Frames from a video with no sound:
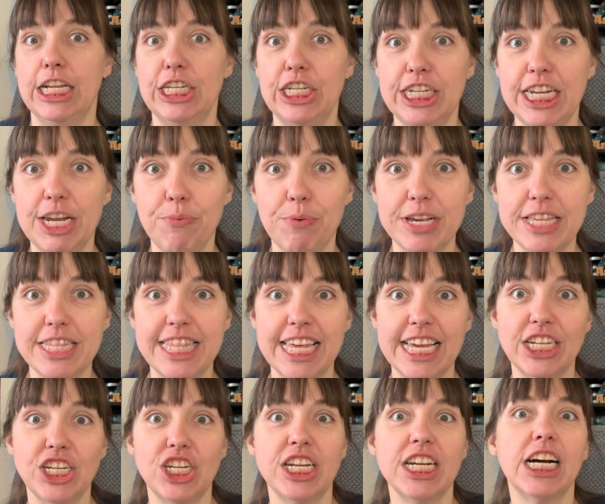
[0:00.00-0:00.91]
She would
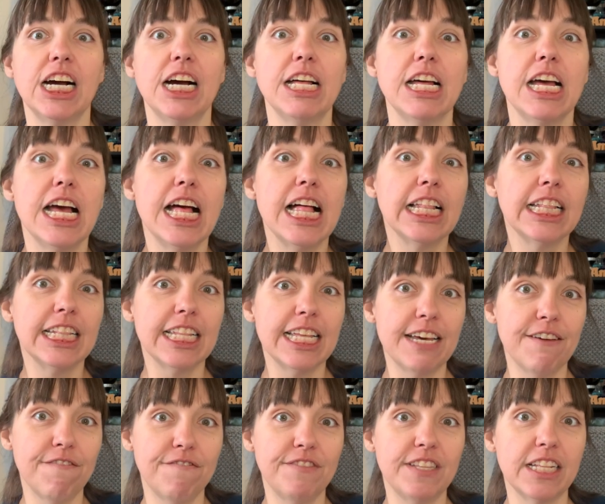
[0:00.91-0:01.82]
think she going to
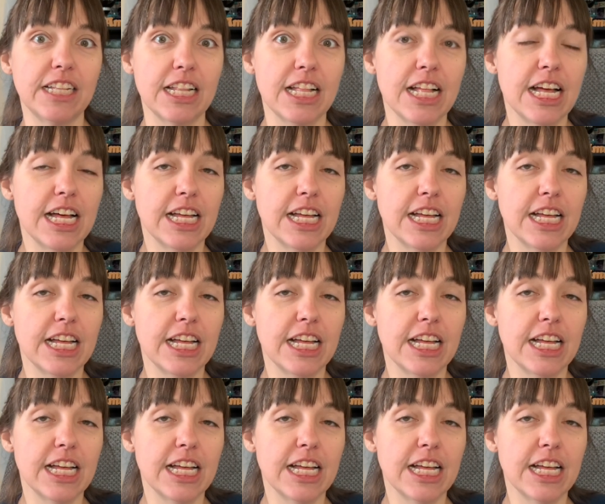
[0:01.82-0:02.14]
live the,